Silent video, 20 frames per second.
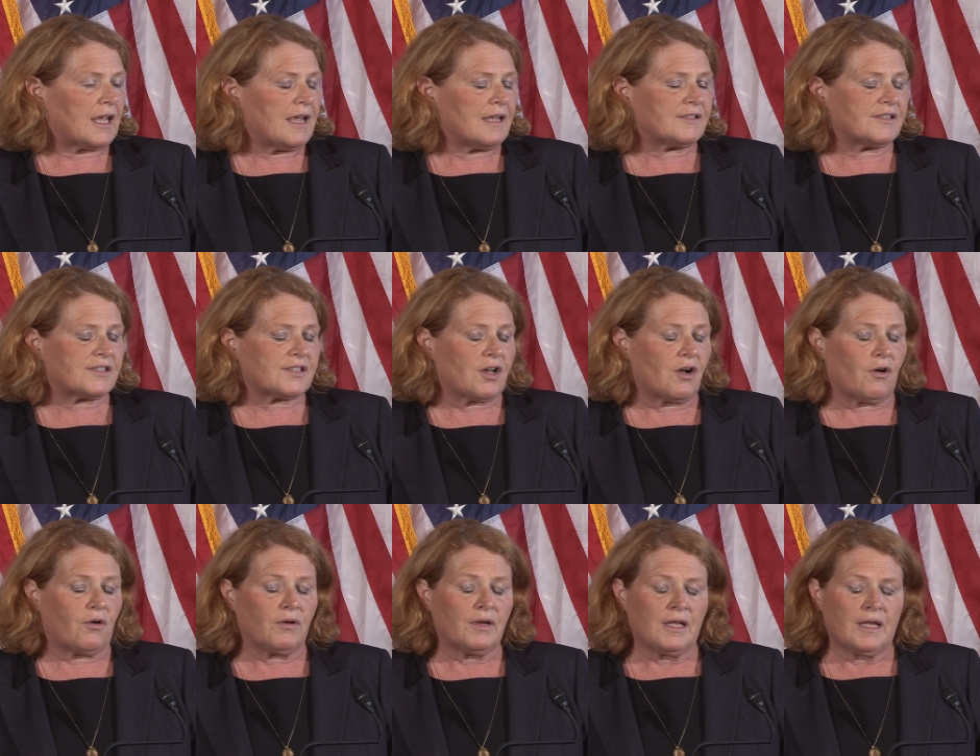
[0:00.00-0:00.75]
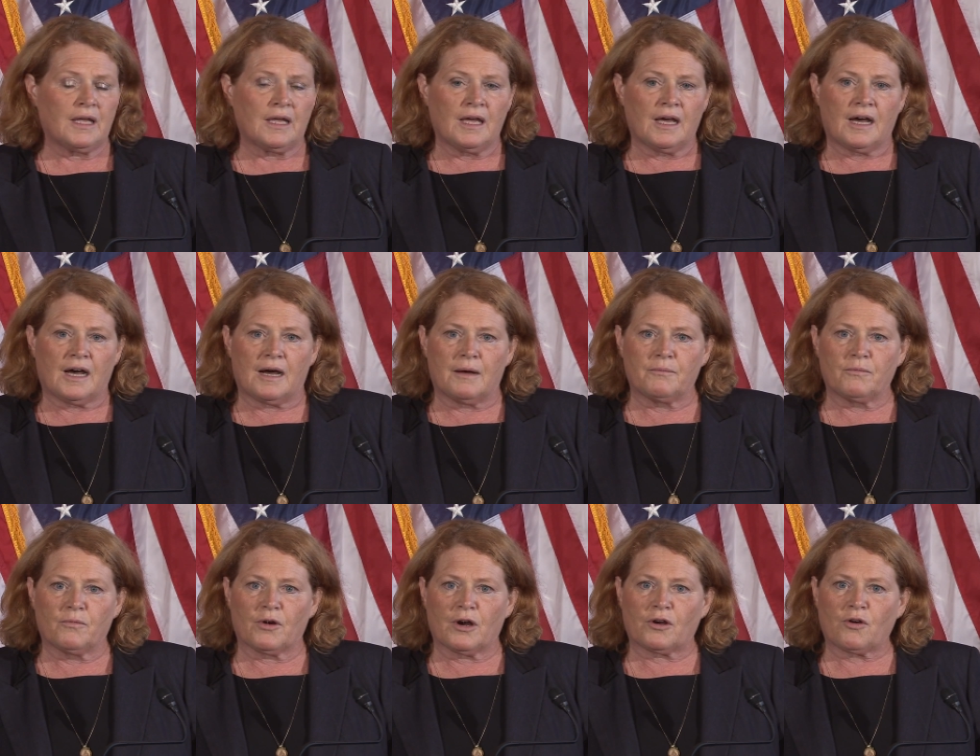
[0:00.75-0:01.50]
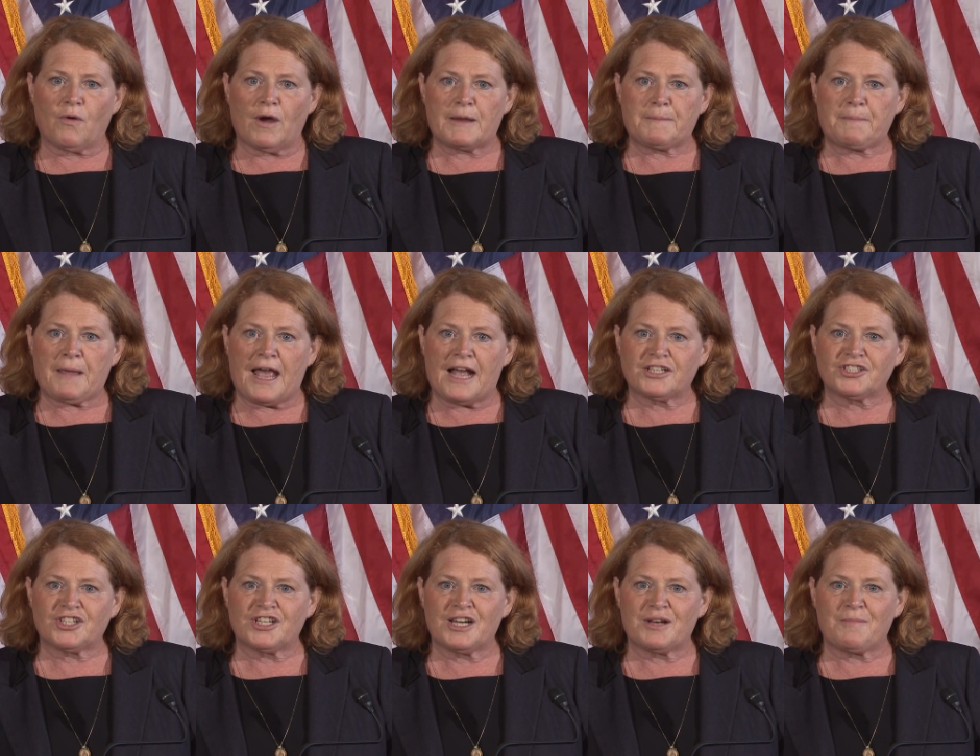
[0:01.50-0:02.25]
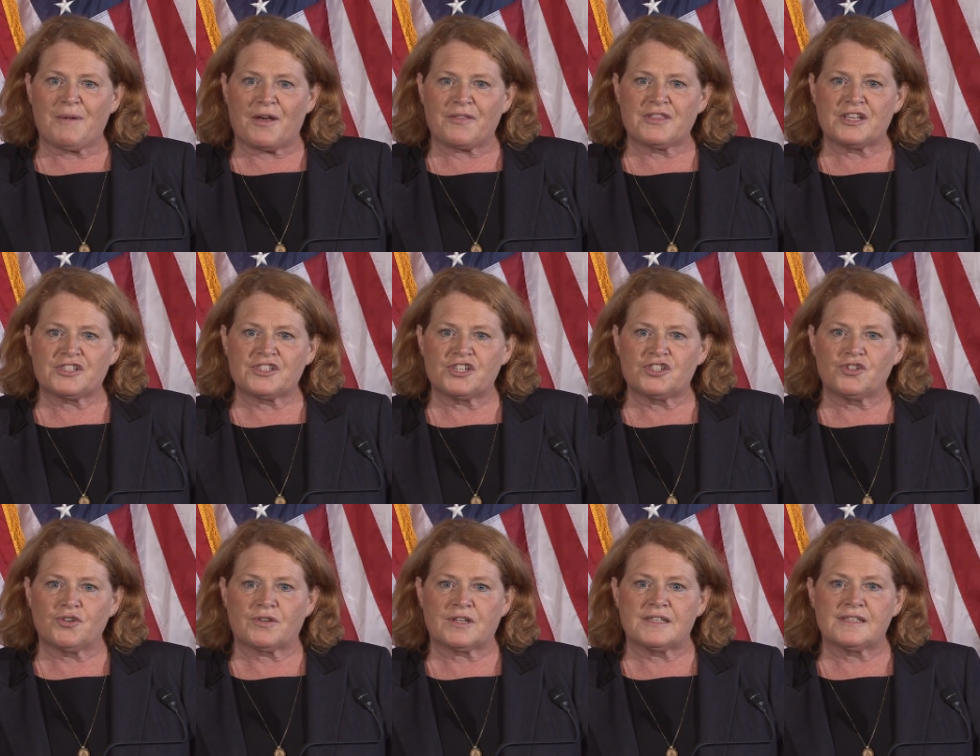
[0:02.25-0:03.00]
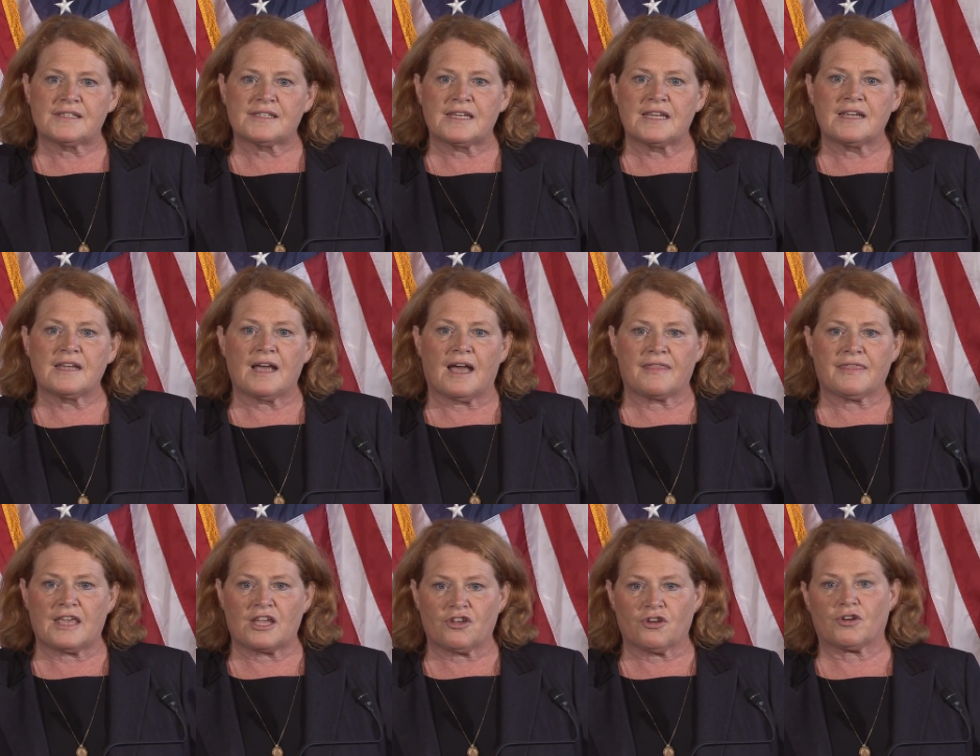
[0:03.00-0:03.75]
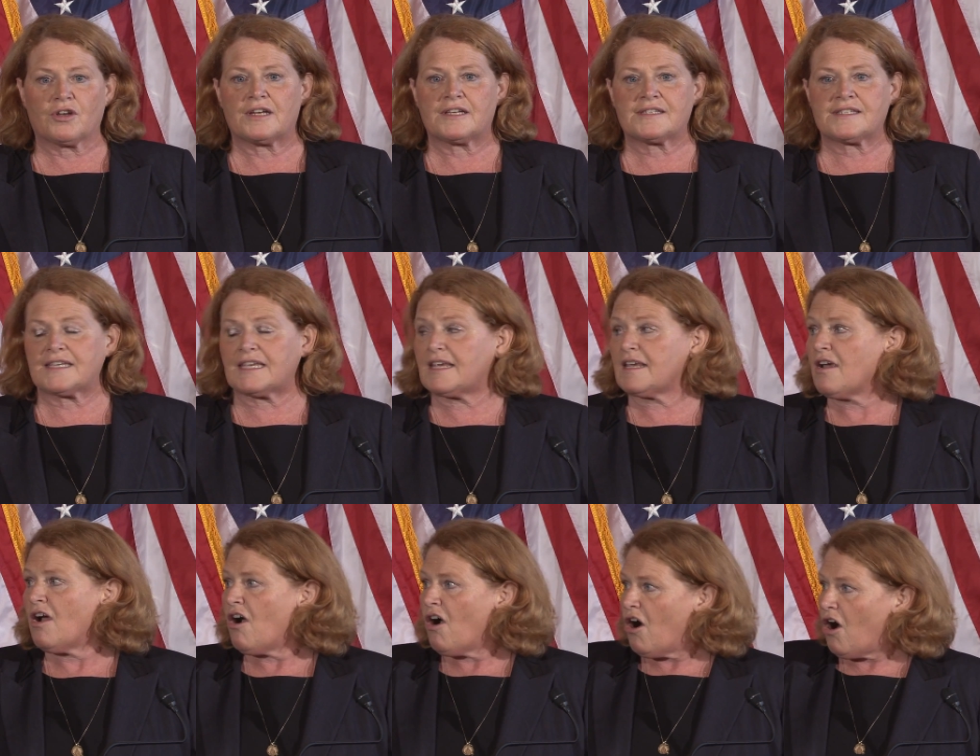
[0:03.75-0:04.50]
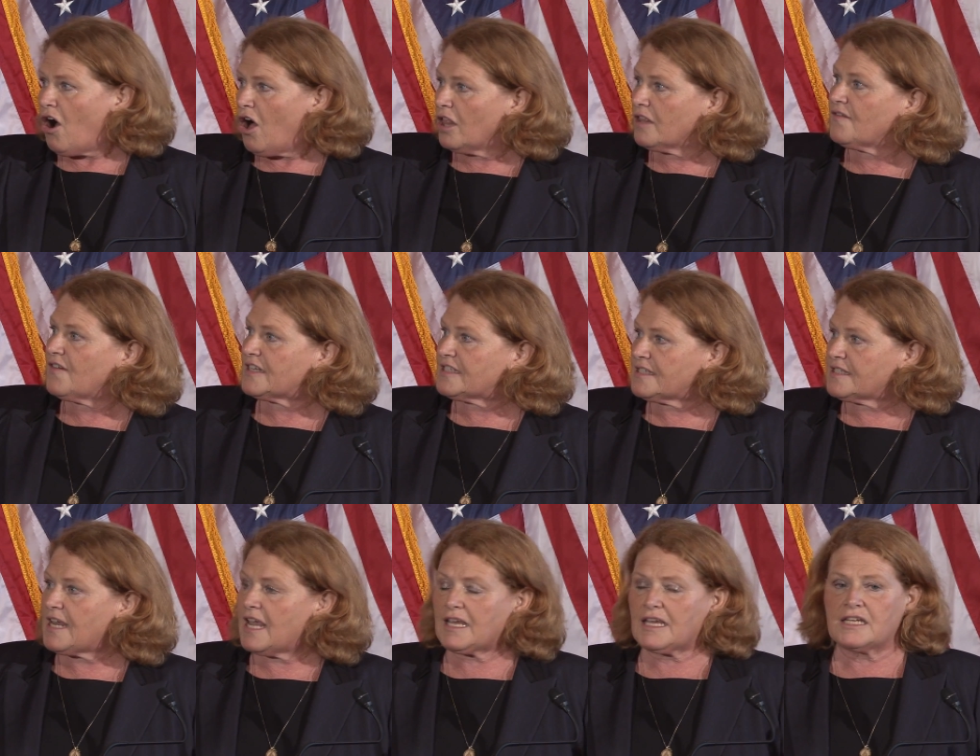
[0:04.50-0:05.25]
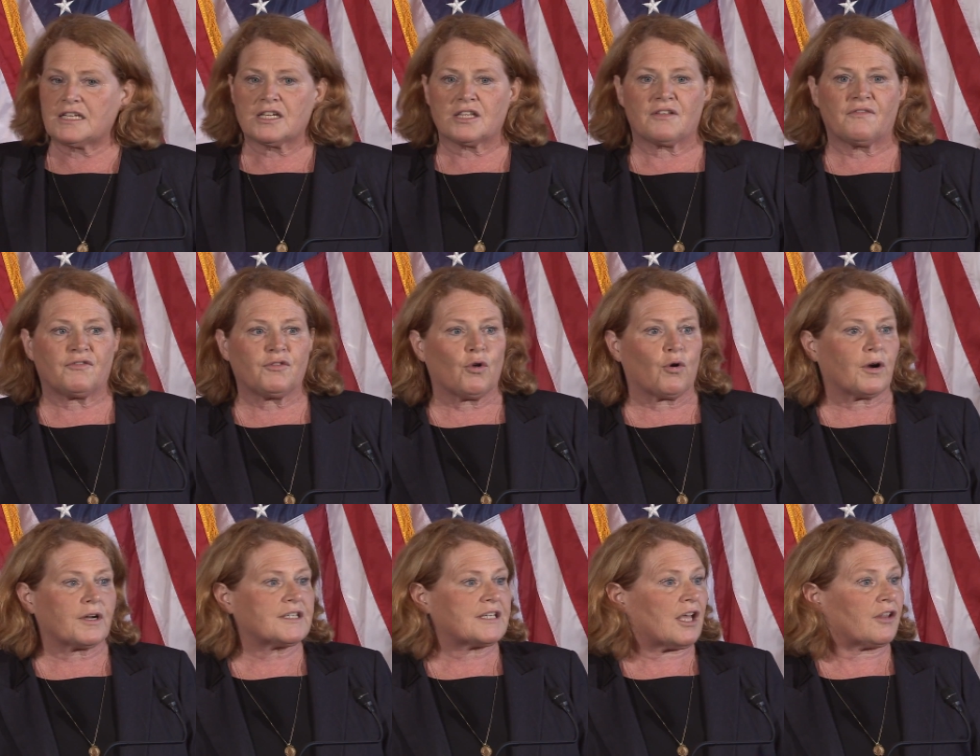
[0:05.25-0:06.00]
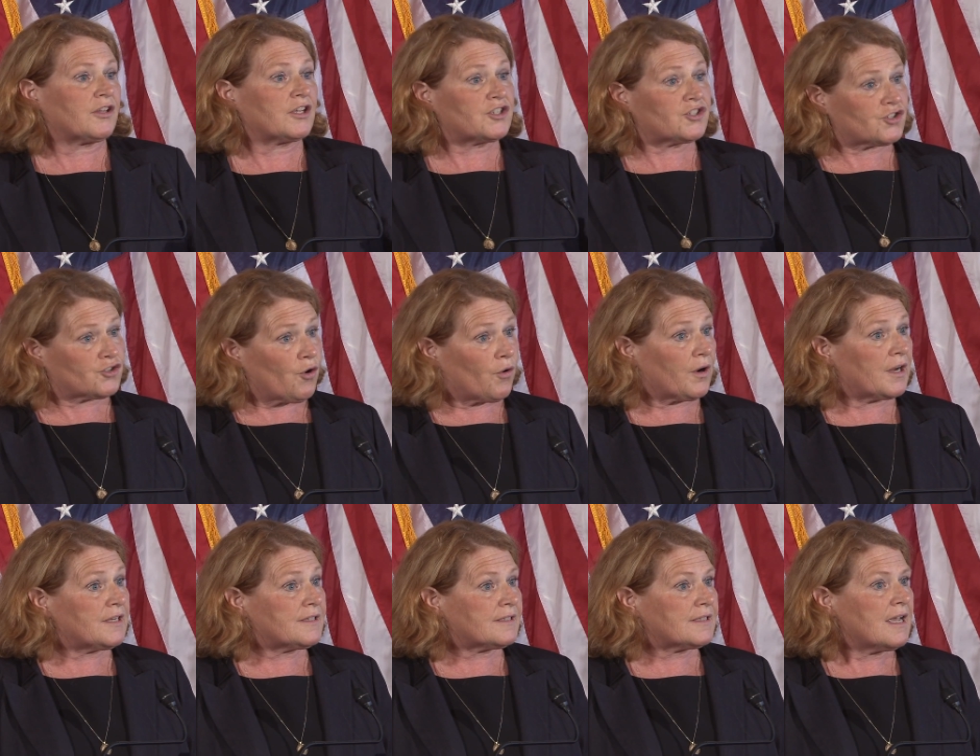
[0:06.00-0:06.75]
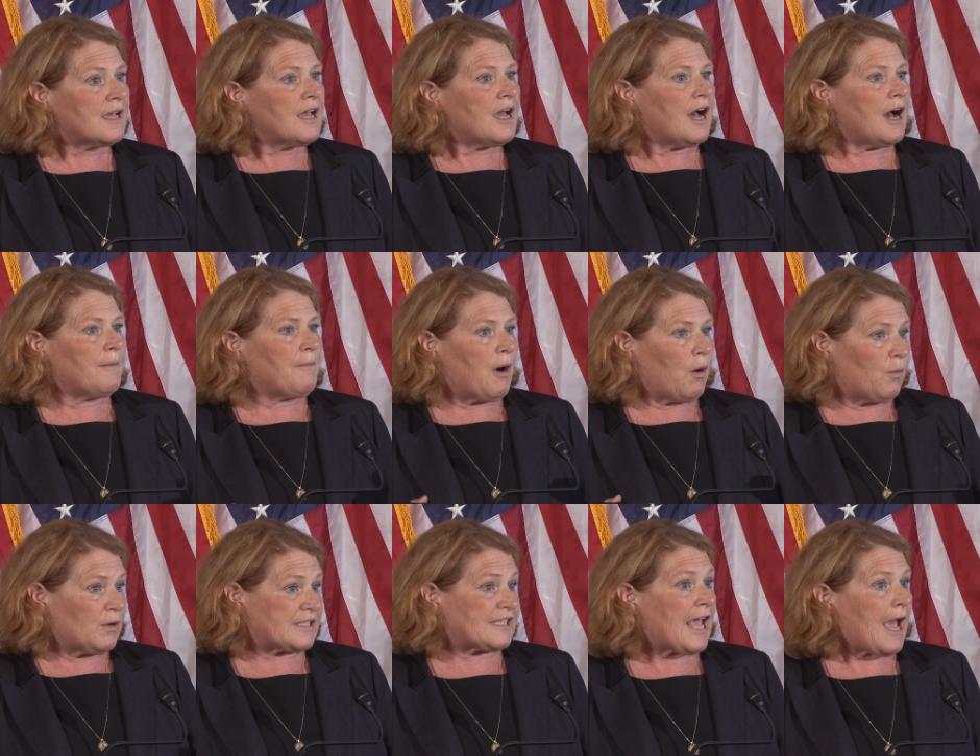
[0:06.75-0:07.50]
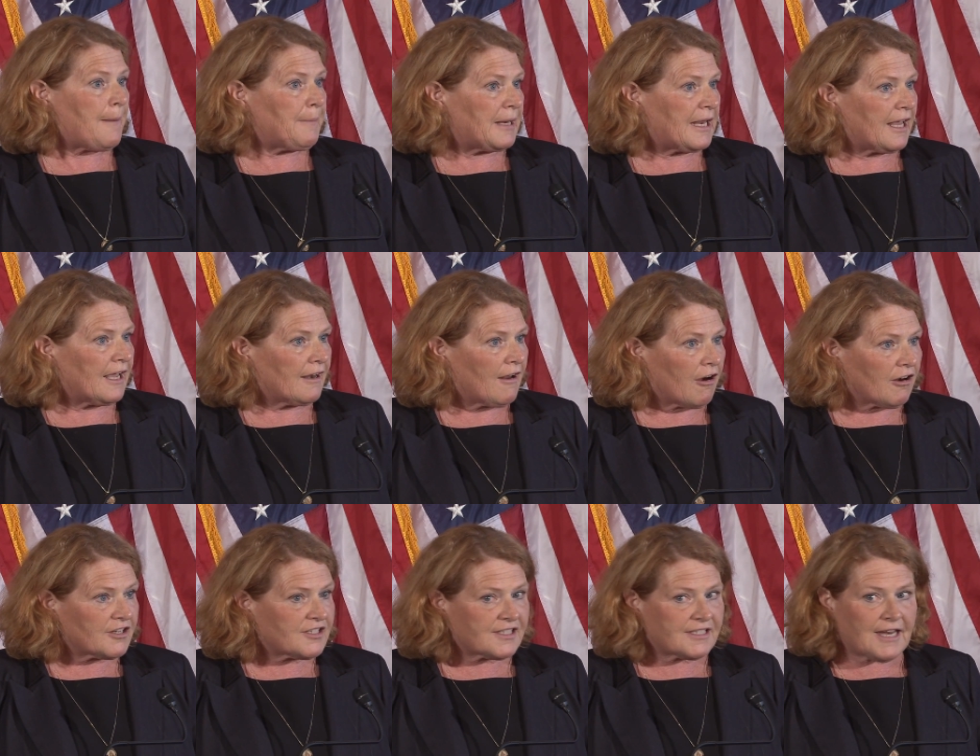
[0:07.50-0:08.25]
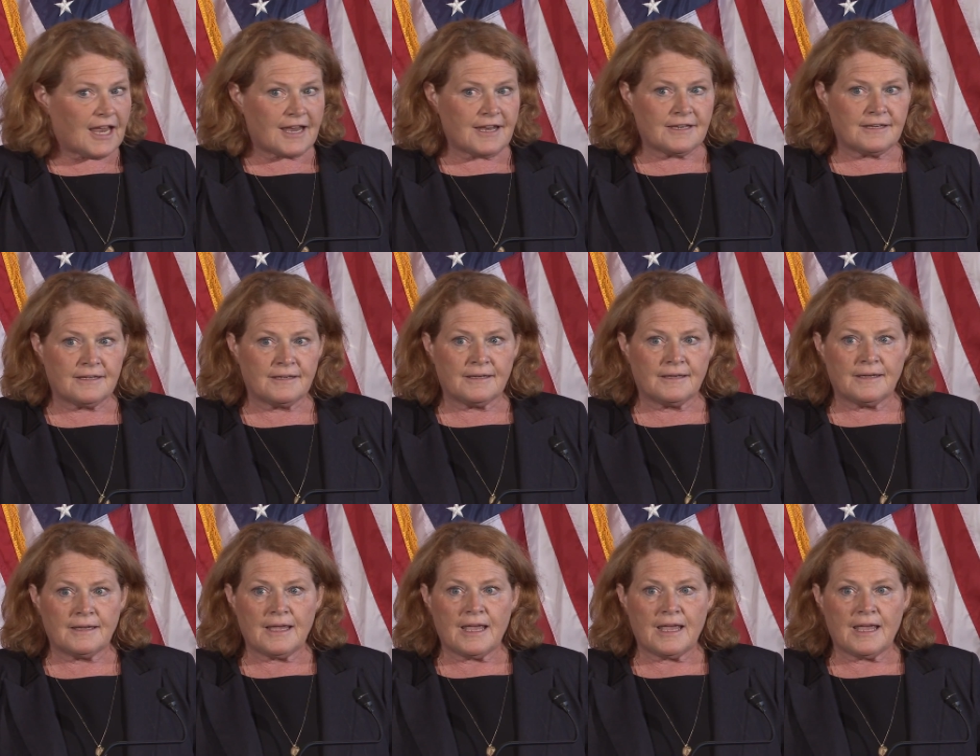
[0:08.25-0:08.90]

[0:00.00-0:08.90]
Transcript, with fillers: And so um, we're quite passionate about this, as you can see. I think you're going to see all of us taking to the floor, telling stories about what's happening in our state,